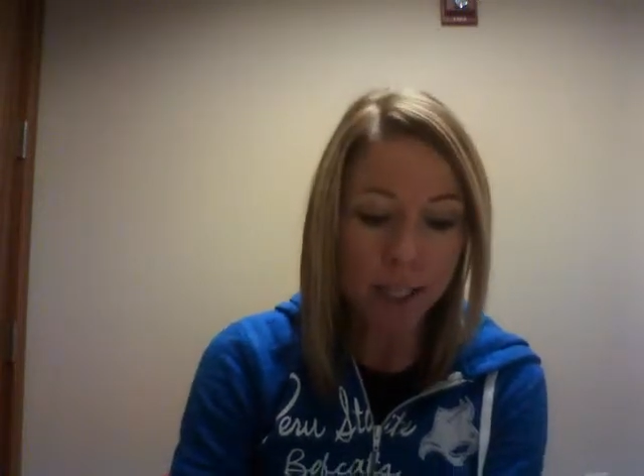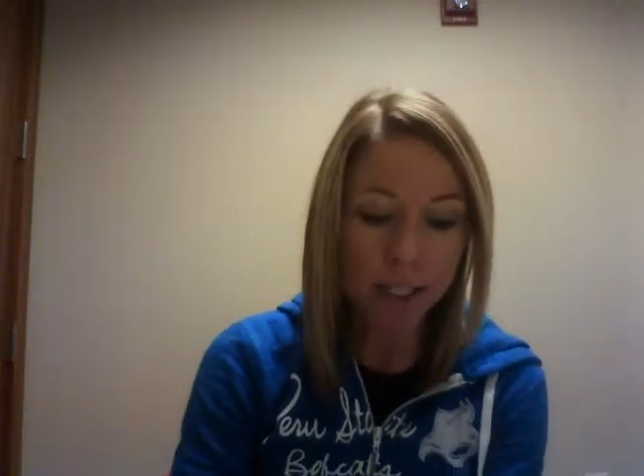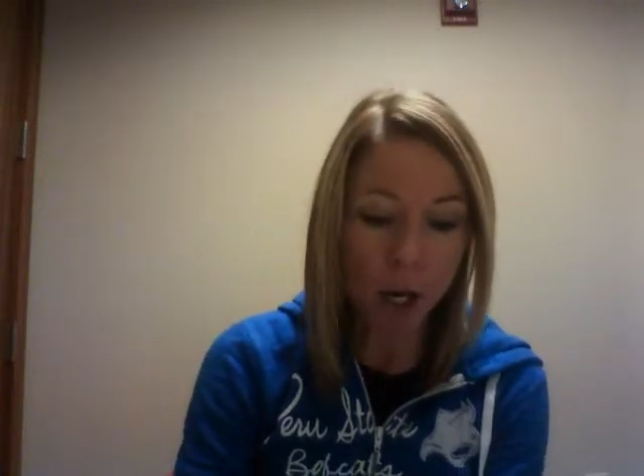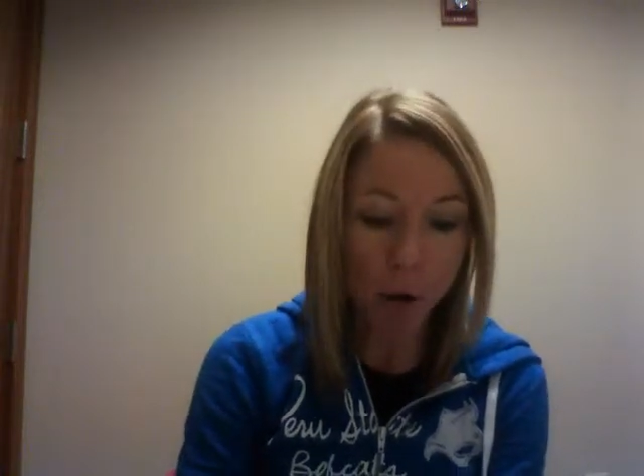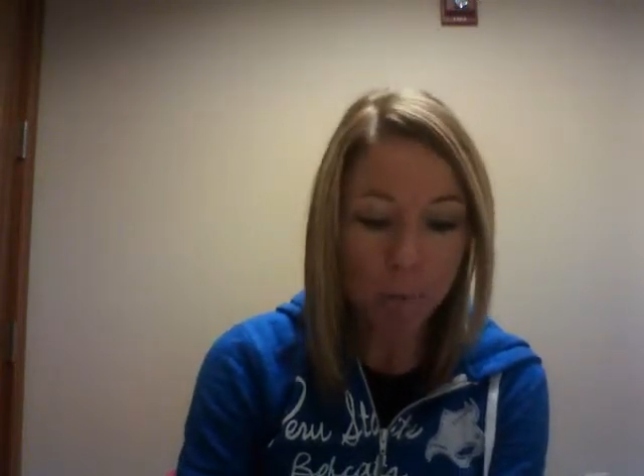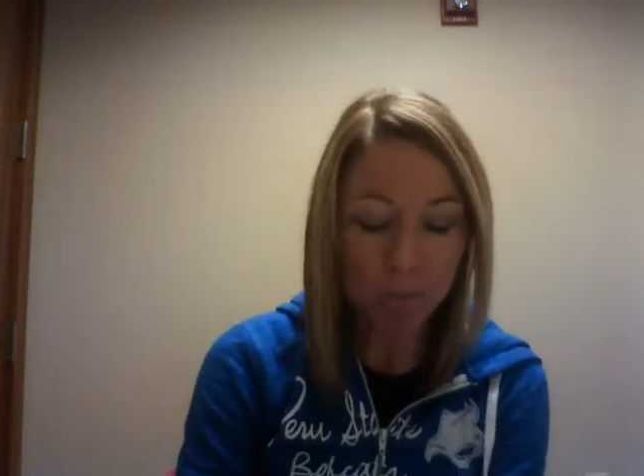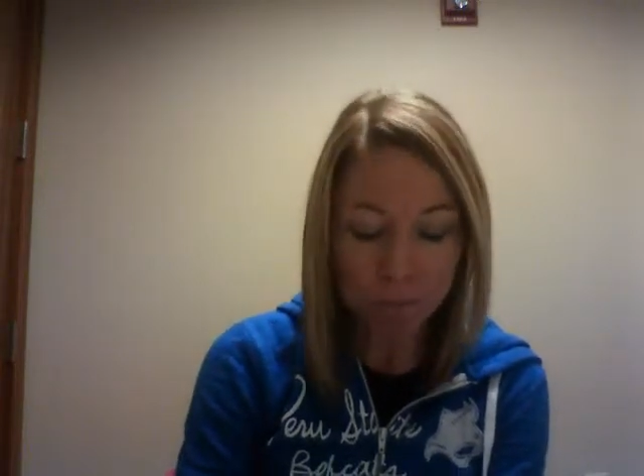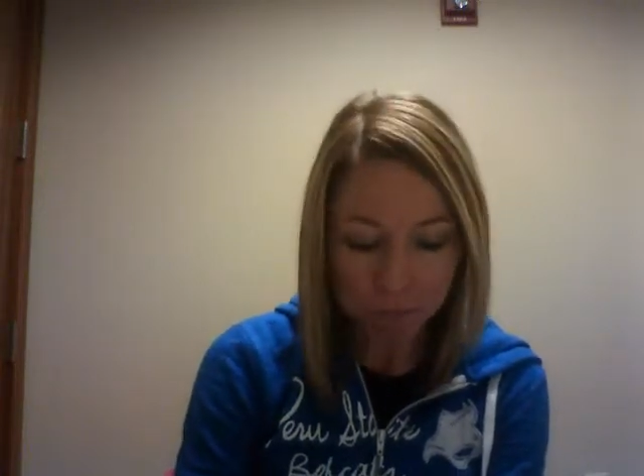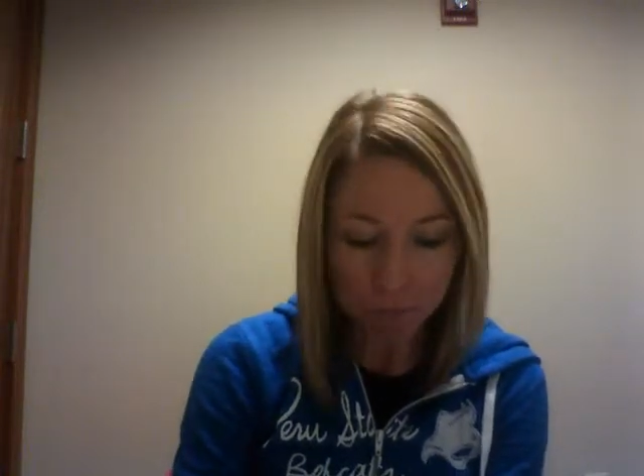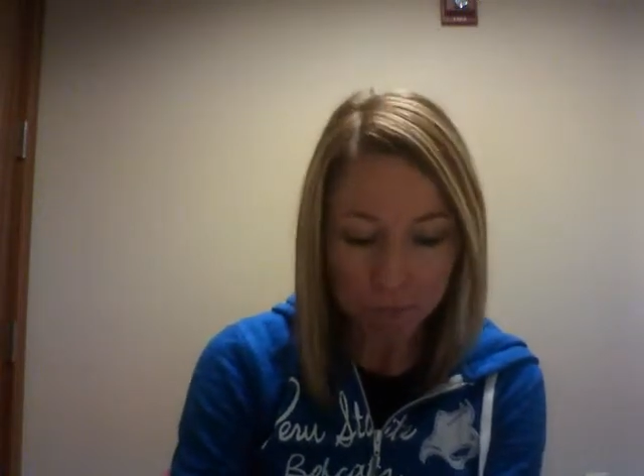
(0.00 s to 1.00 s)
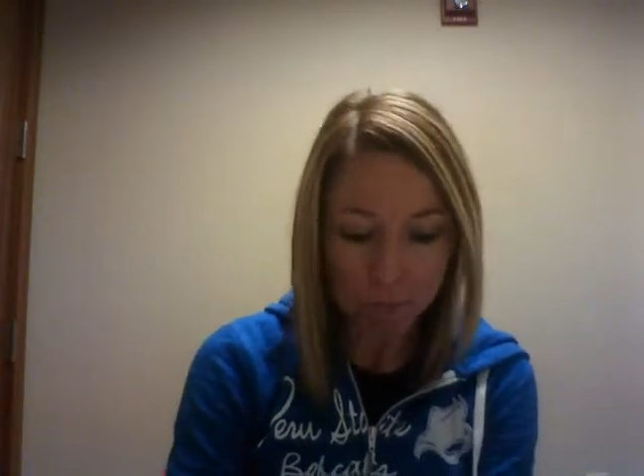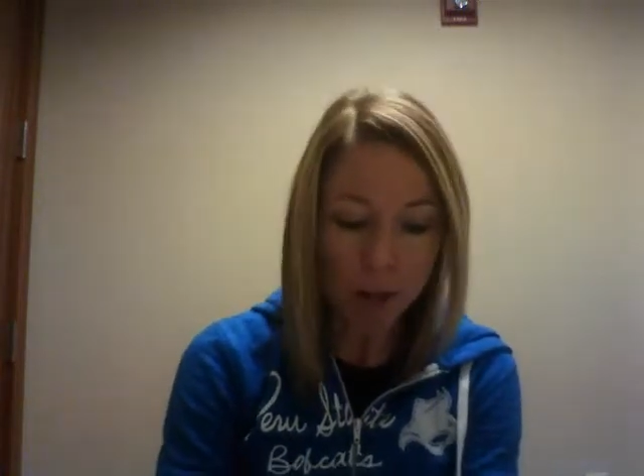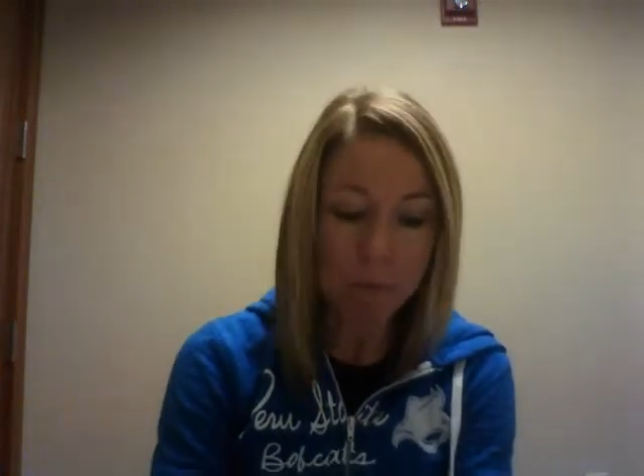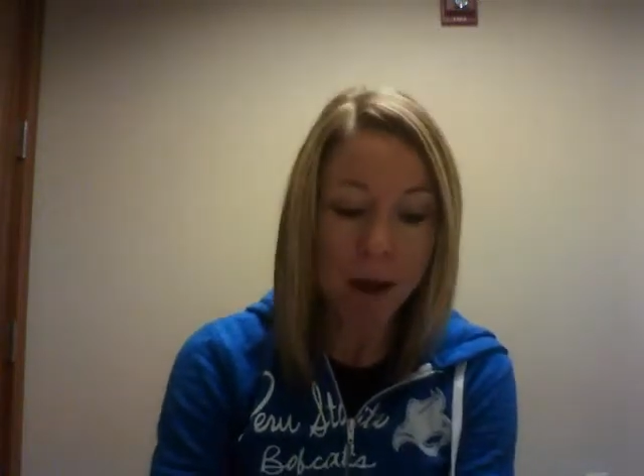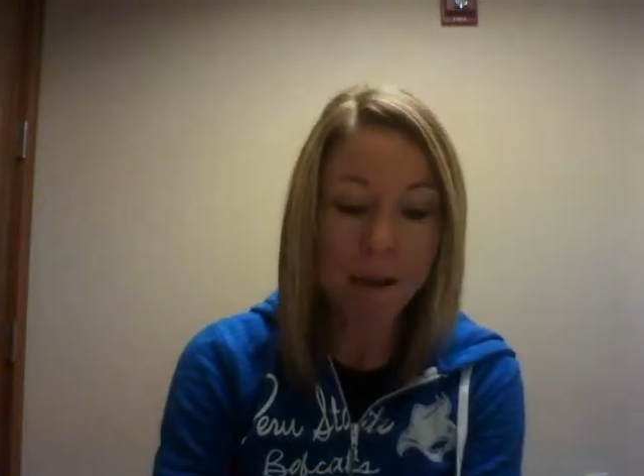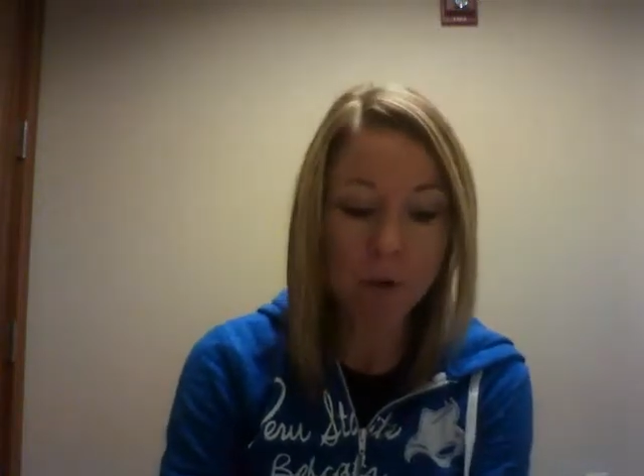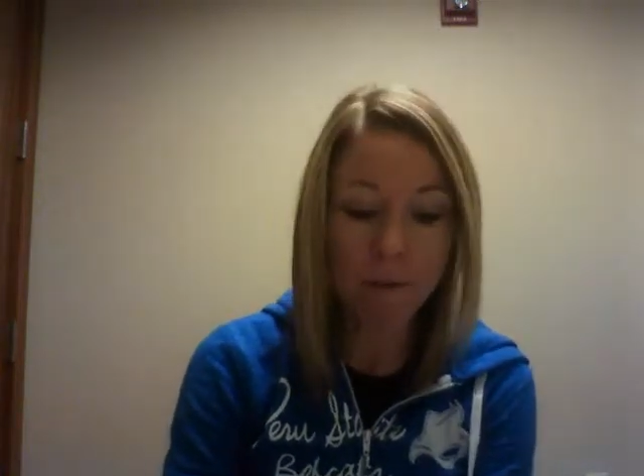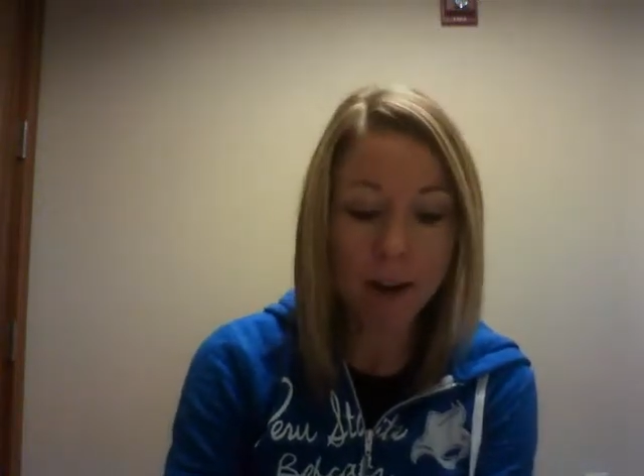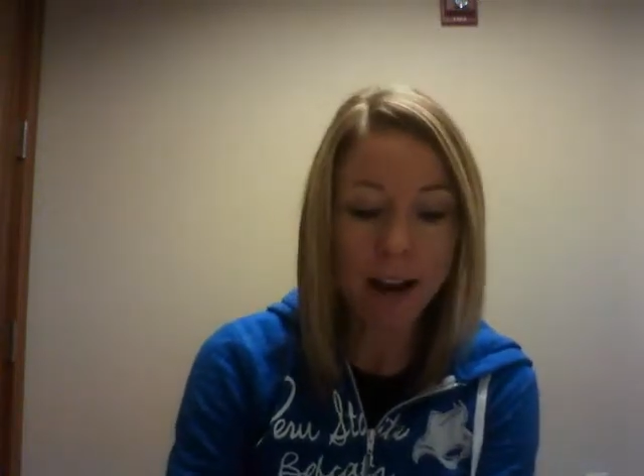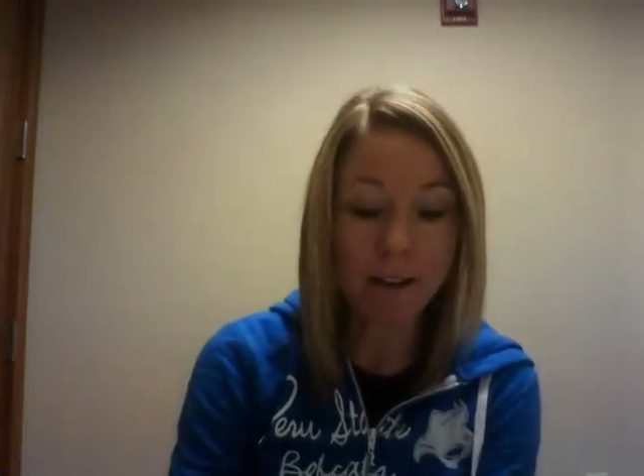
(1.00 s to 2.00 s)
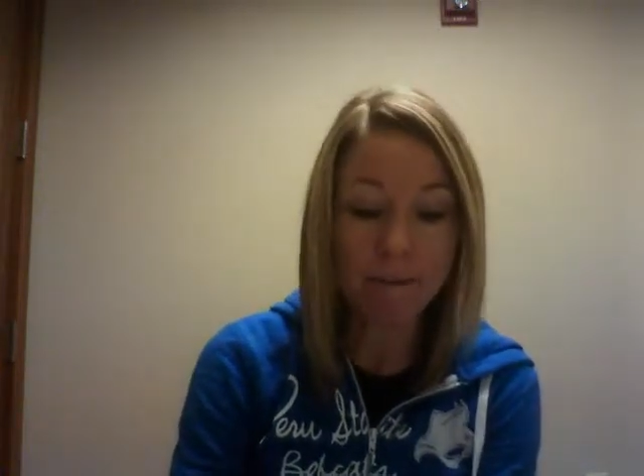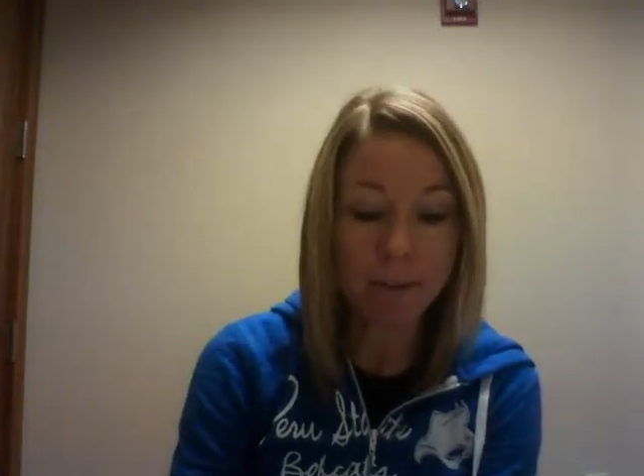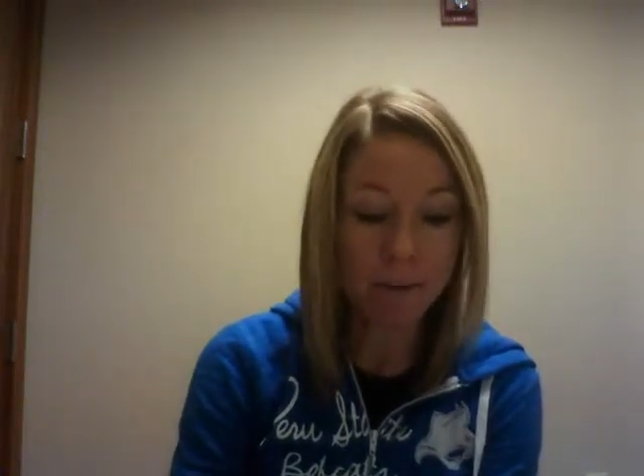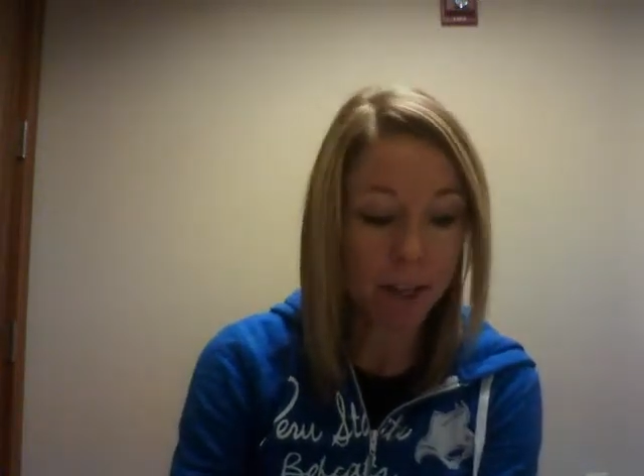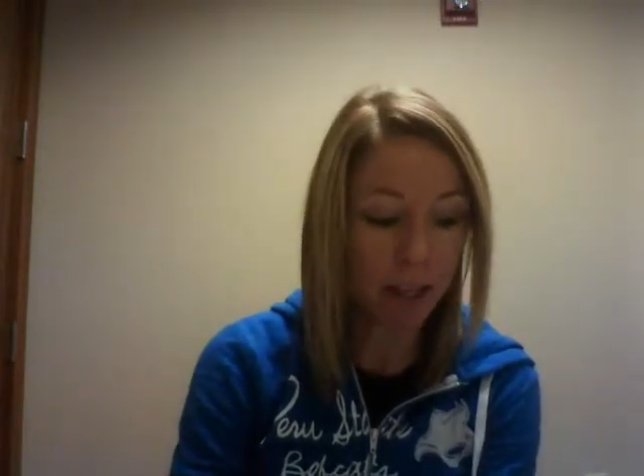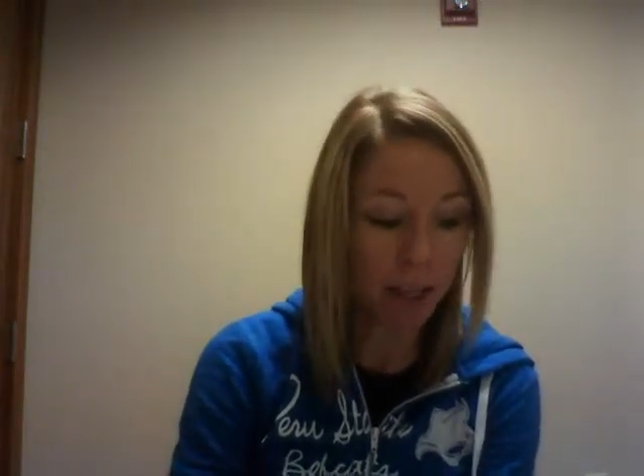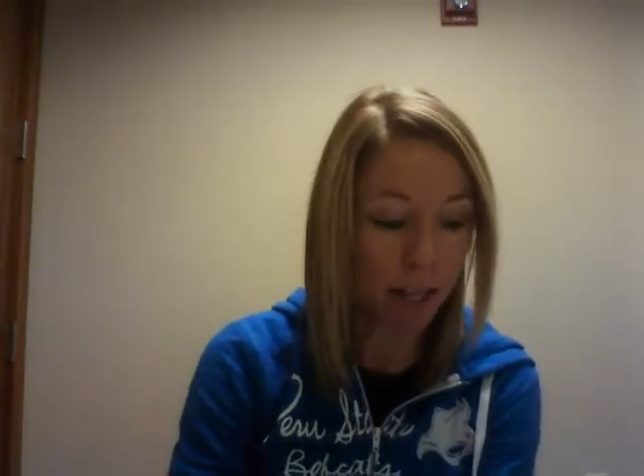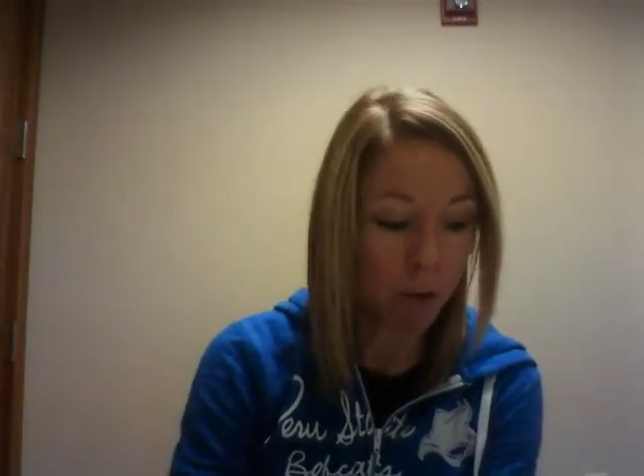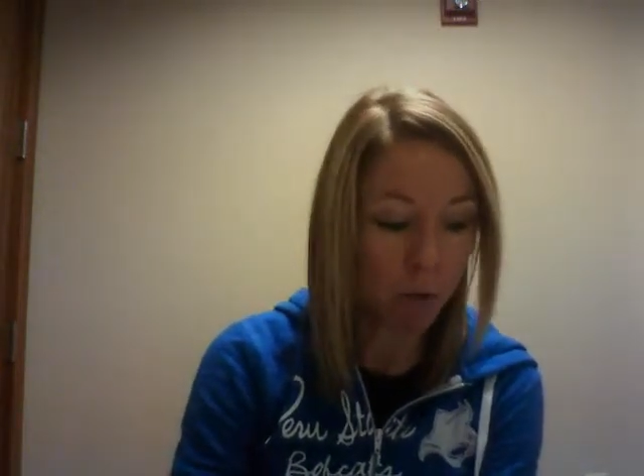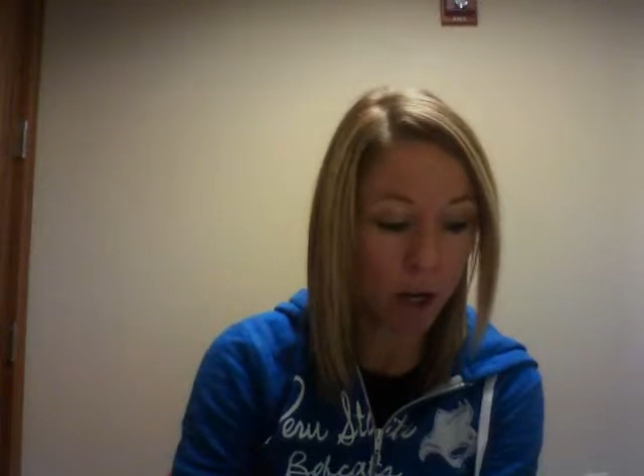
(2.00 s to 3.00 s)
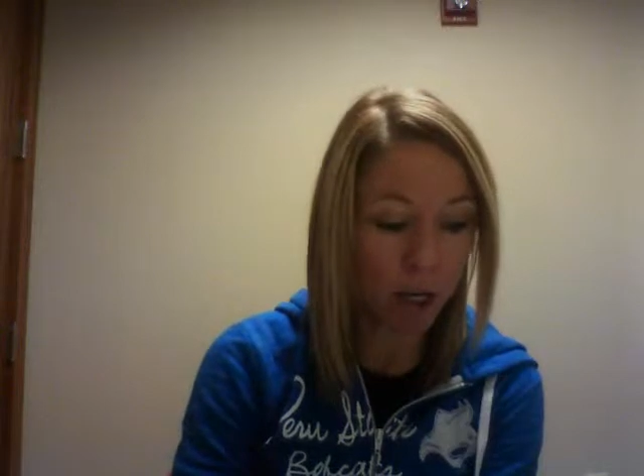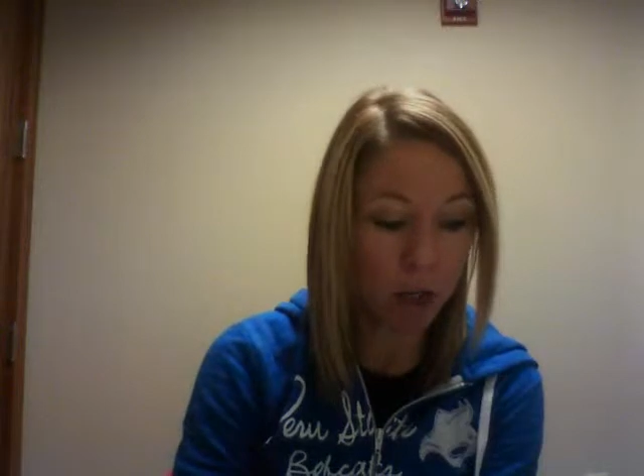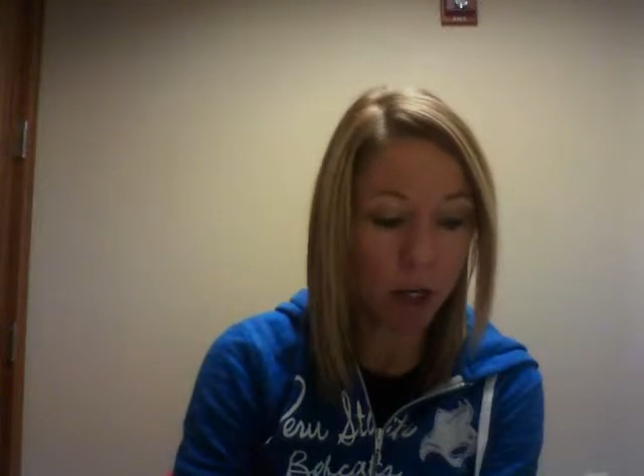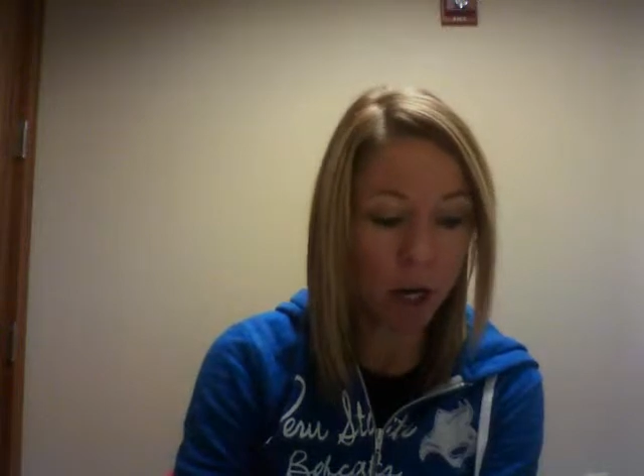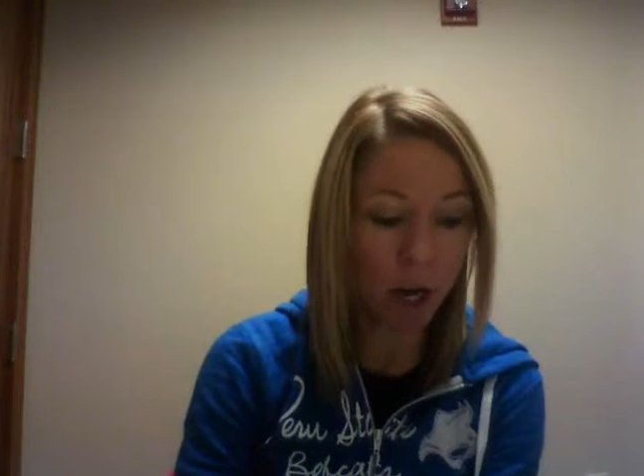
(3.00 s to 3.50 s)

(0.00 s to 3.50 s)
So by providing vivid language,